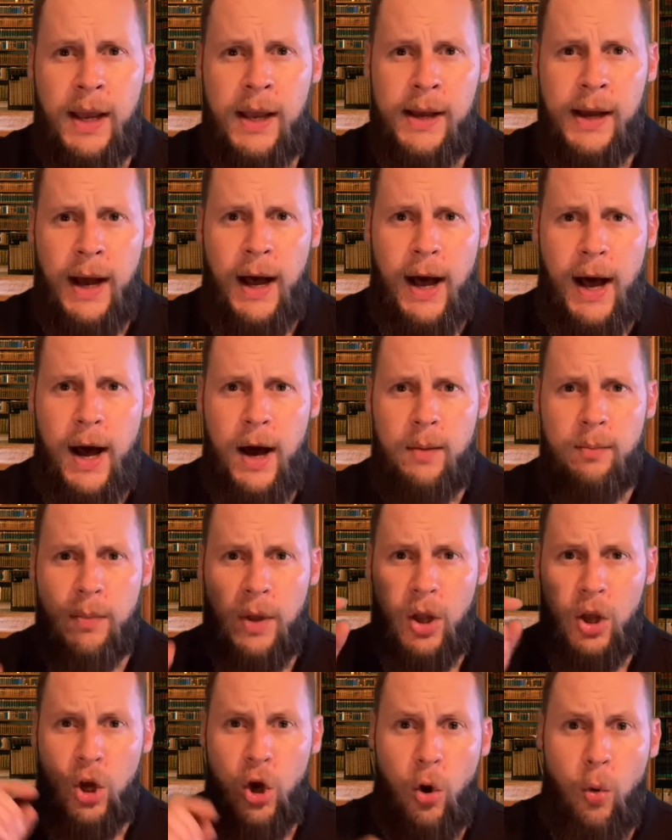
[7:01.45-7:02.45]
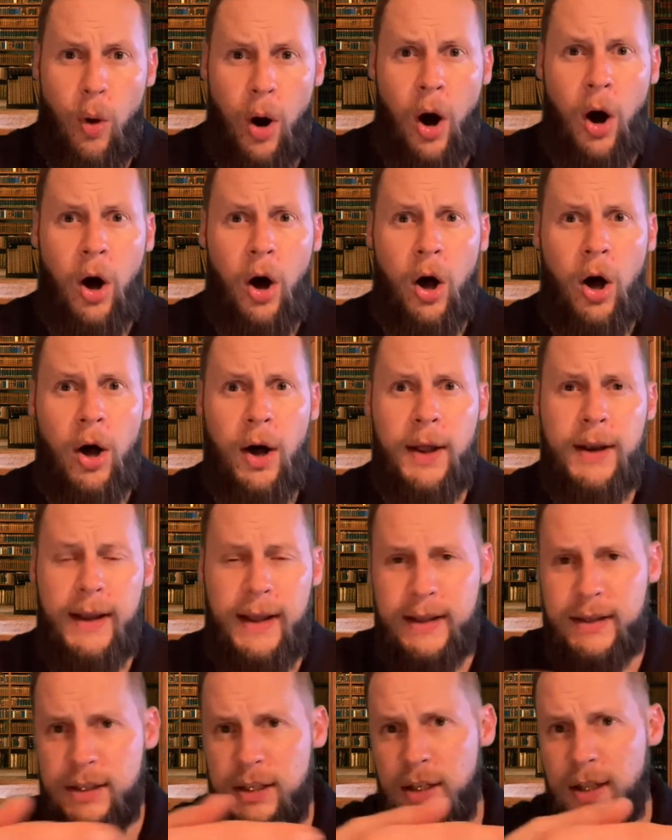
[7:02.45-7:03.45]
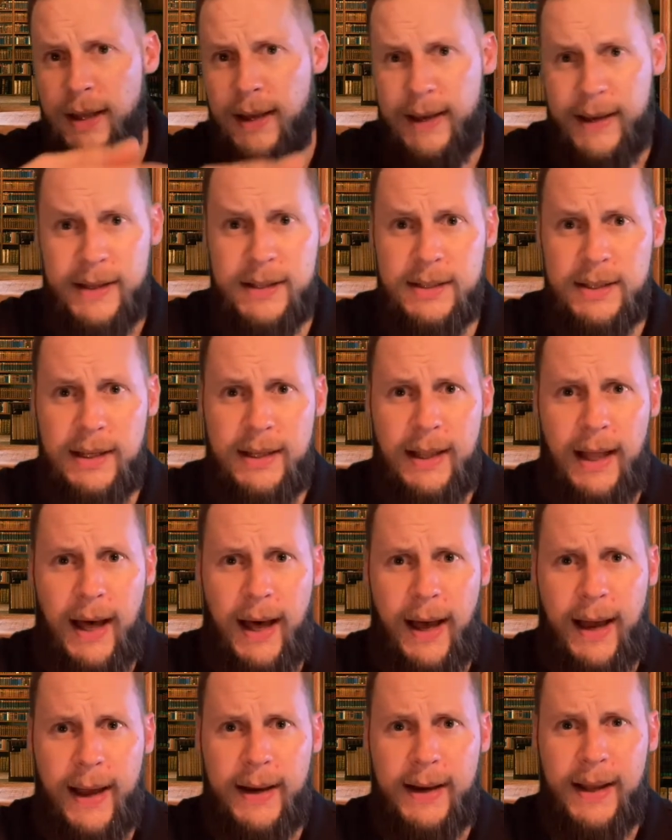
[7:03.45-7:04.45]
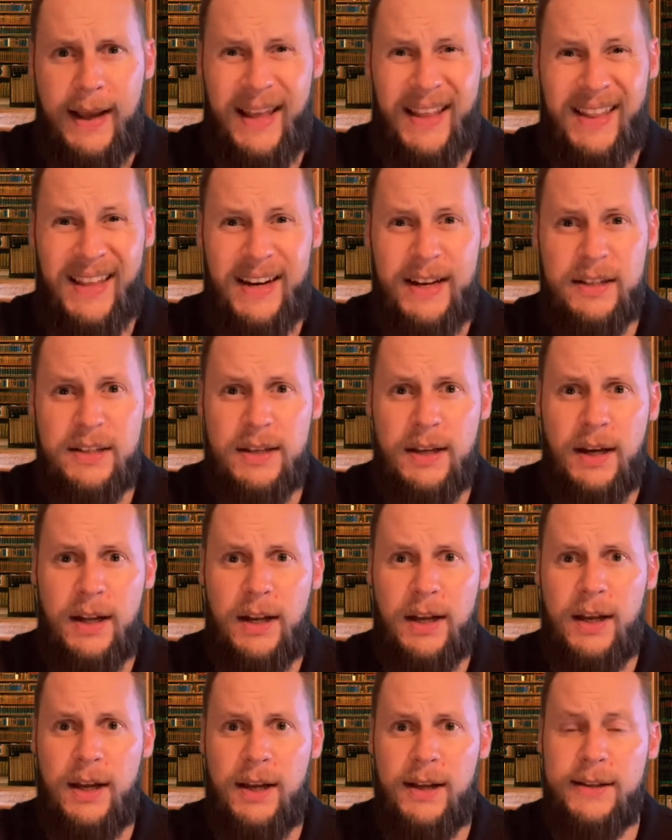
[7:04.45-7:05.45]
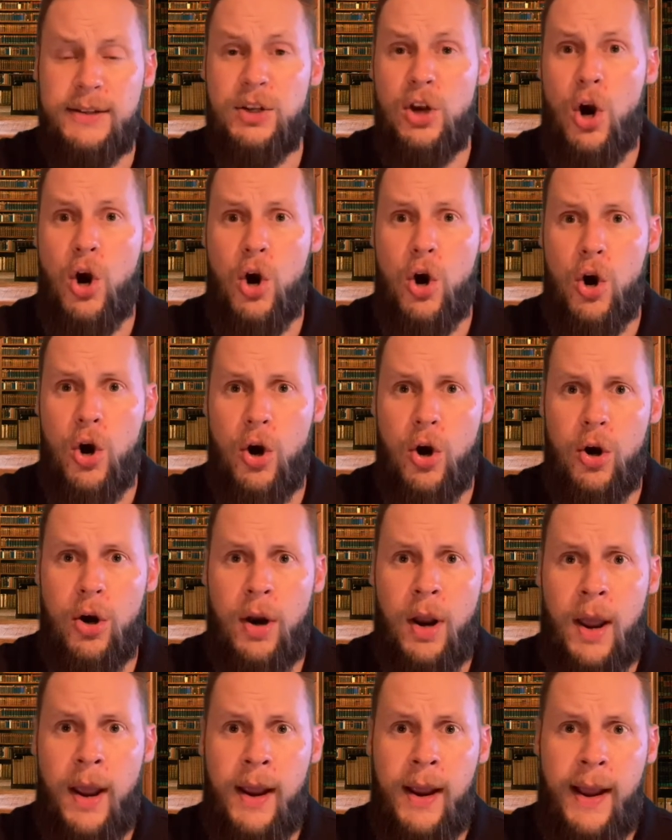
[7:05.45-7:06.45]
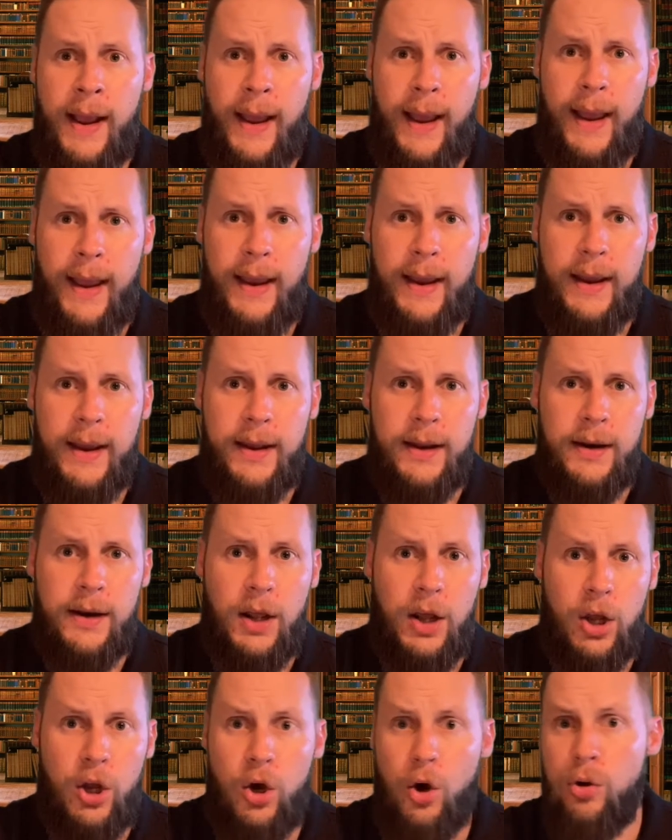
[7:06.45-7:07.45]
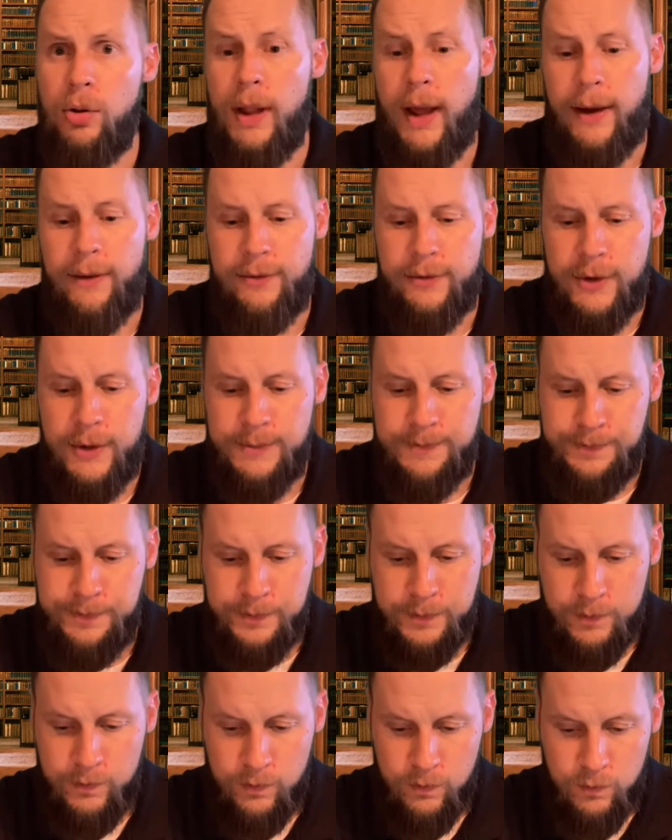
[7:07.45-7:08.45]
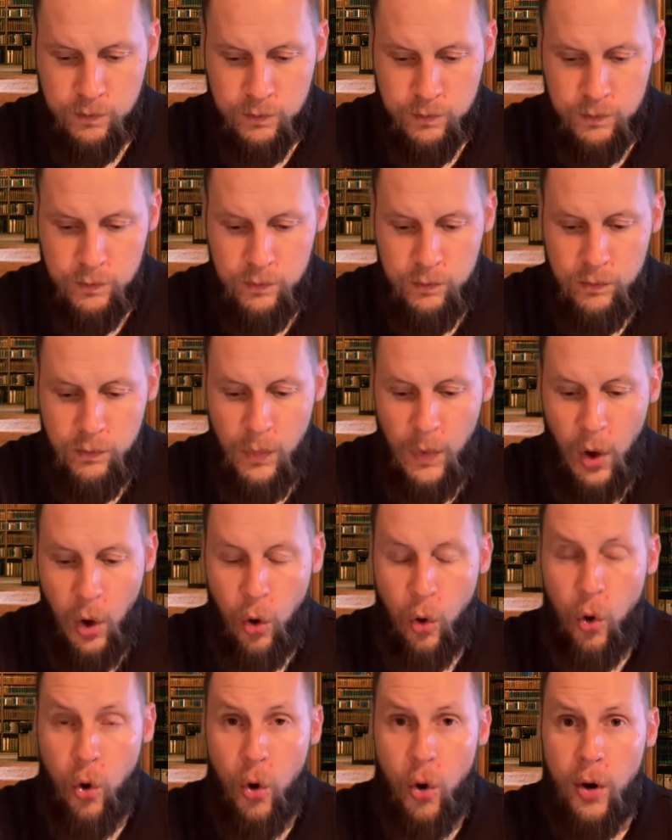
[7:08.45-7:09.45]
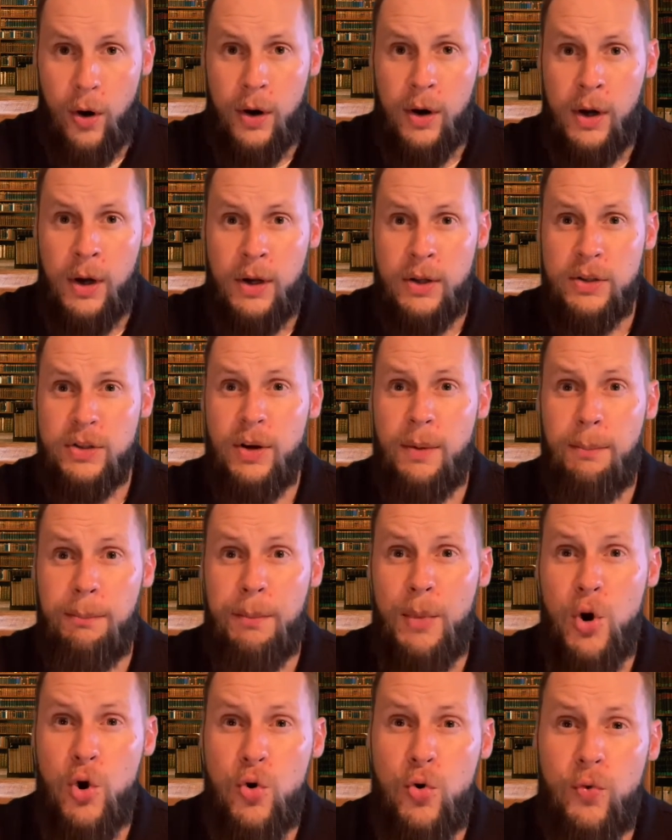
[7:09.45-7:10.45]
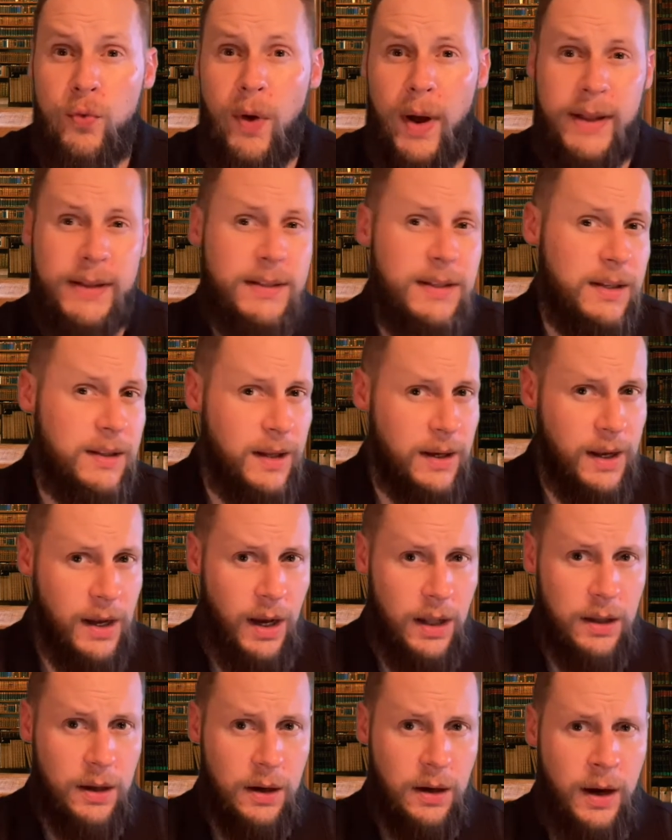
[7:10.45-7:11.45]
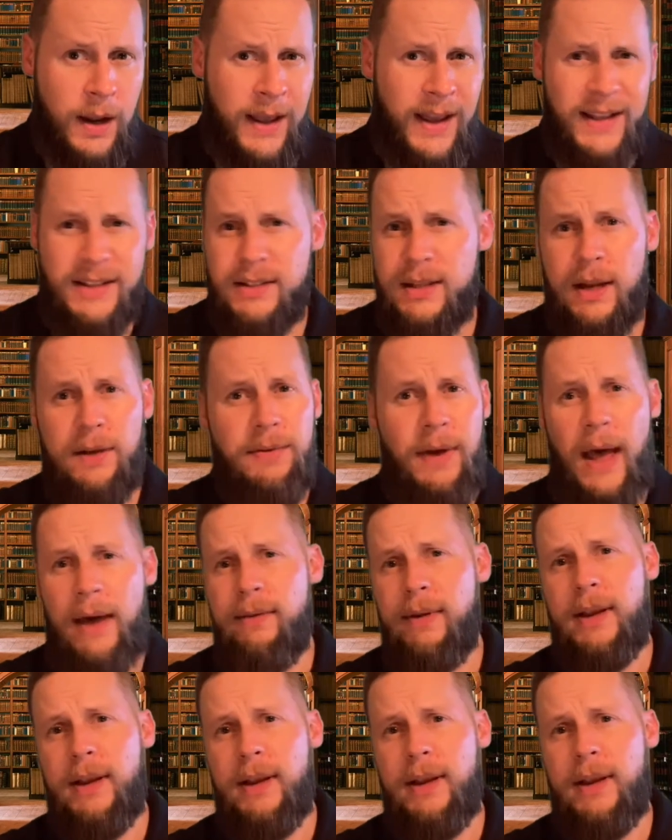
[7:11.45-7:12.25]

Go on until it hits a line, and then it's gonna turn and go left. Or to move until a color. Instead of having to